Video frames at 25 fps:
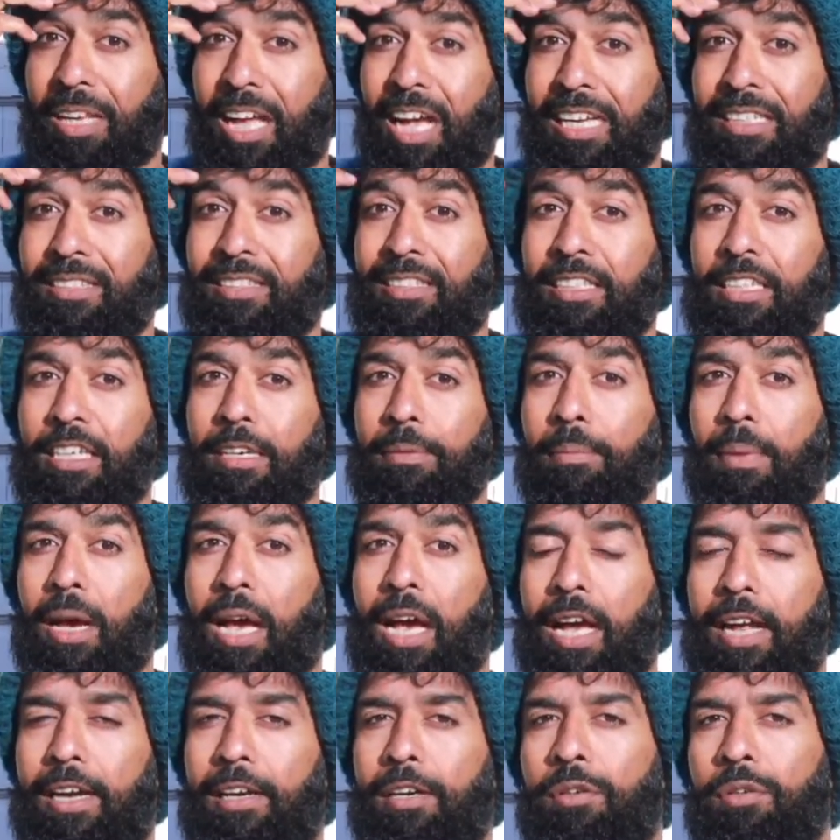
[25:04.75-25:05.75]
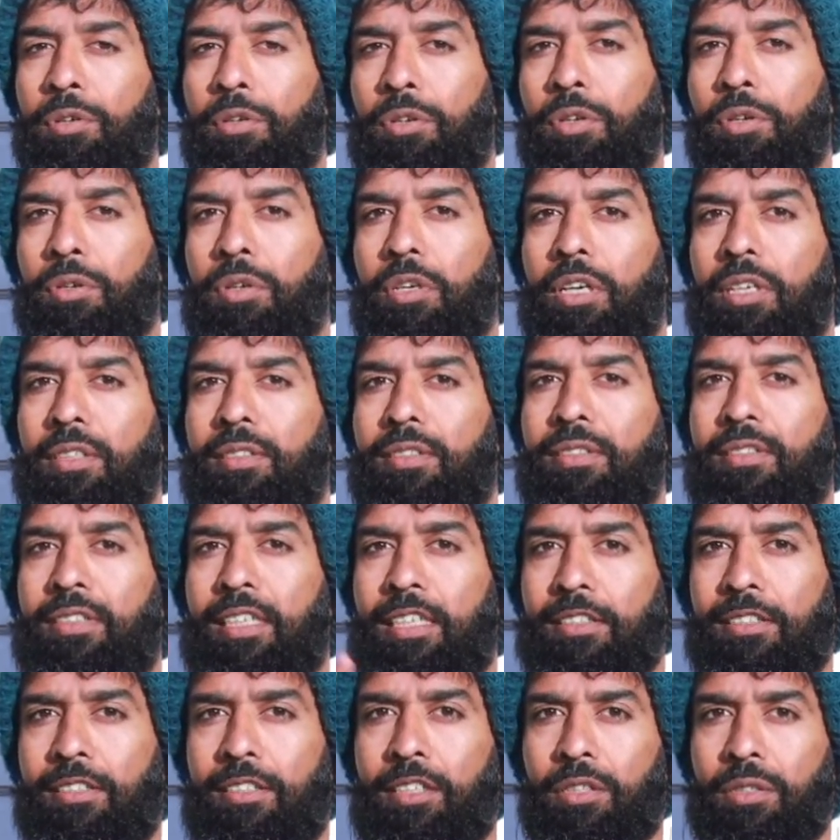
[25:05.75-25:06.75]
I see a man who took a
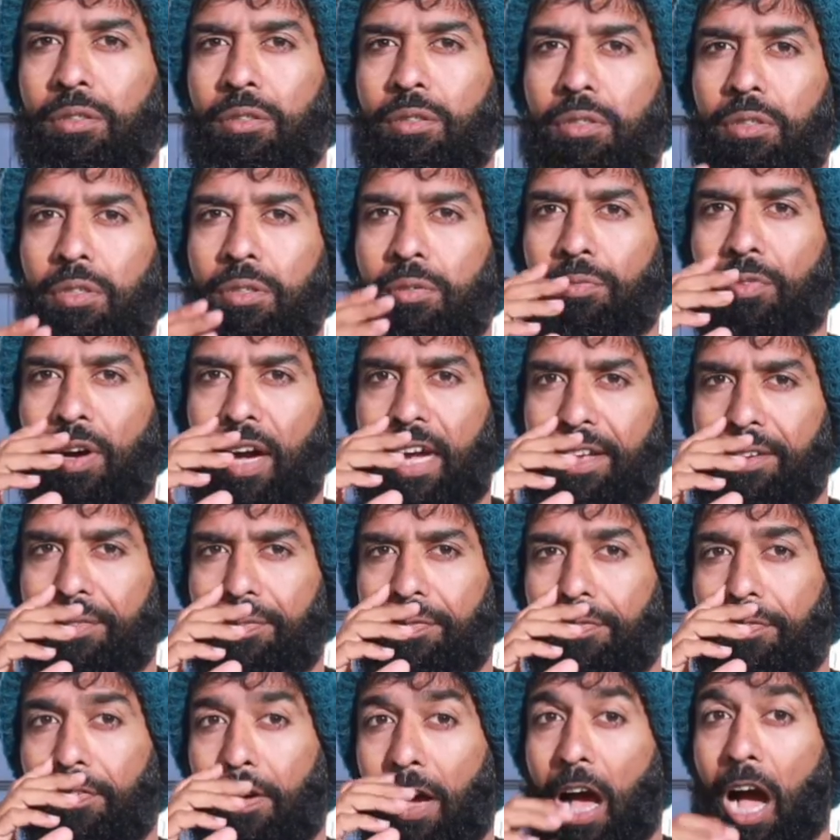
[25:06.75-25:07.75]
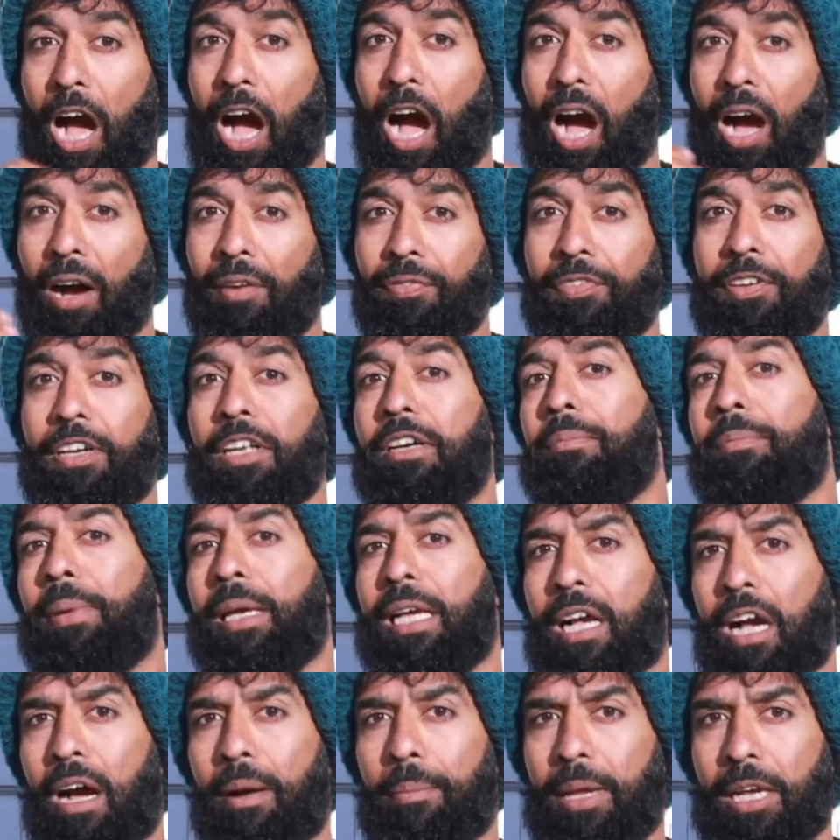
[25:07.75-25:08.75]
6-year-old wife after
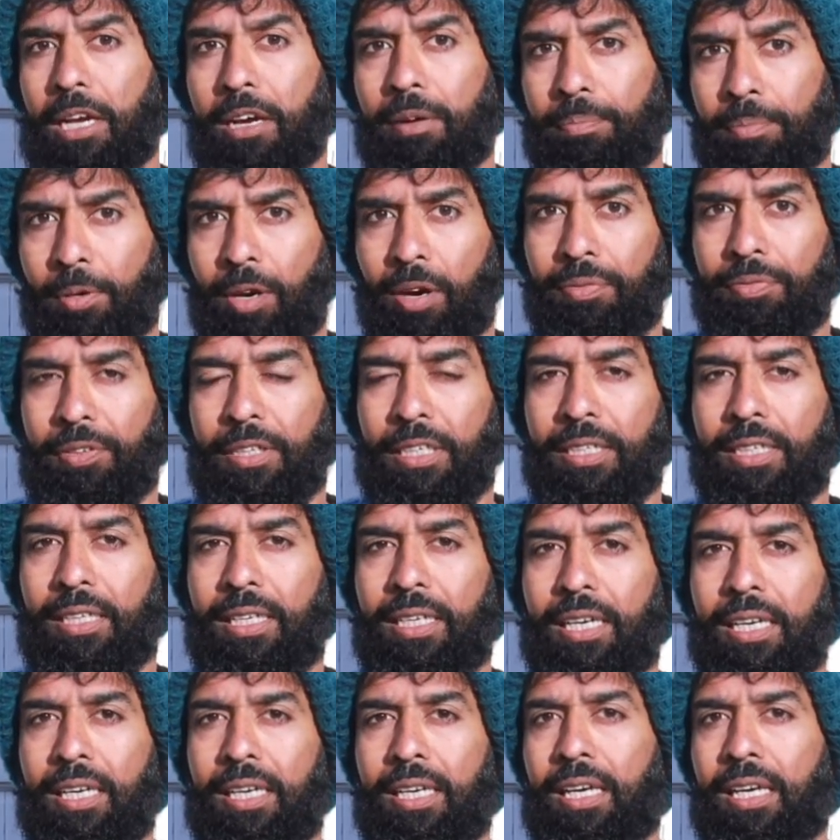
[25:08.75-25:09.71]
becoming a prophet